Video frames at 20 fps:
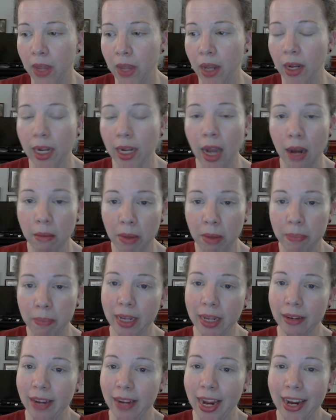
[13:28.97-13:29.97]
I got him a
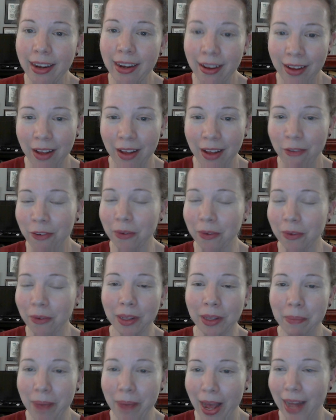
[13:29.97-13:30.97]
Band-Aid. I felt
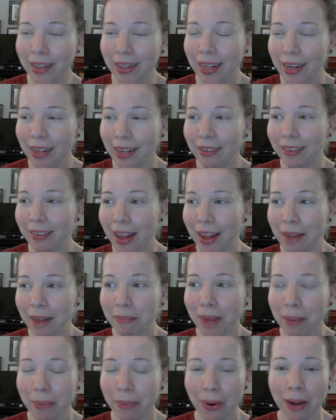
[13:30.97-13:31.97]
really bad that
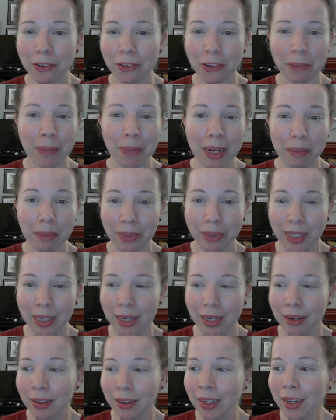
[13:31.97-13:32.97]
my project made him
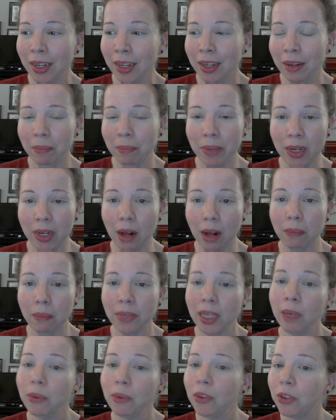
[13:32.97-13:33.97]
bleed, but
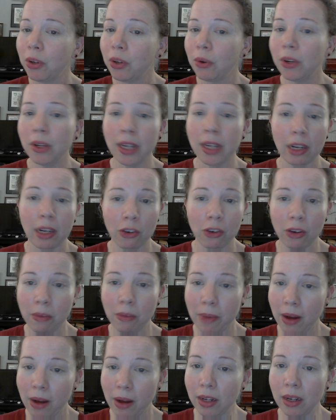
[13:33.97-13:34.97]
he was so good-natured
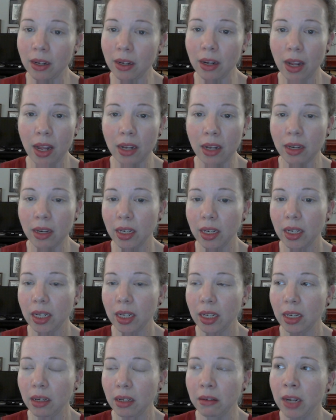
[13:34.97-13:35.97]
about it, and
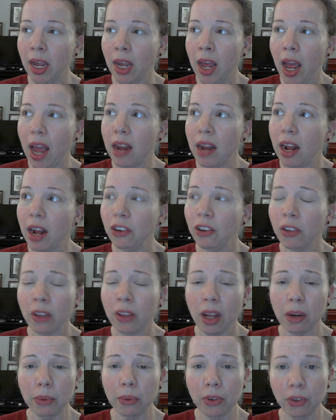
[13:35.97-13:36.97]
I just
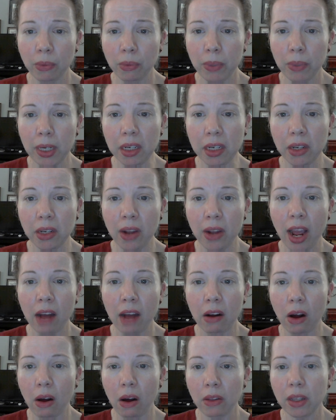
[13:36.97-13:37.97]
thought it was sweet. You
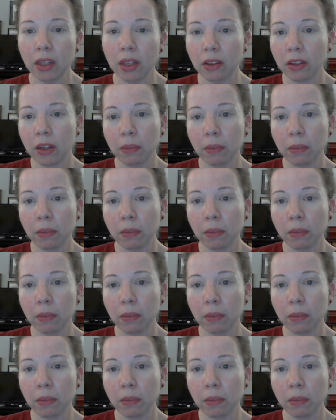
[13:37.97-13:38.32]
had all these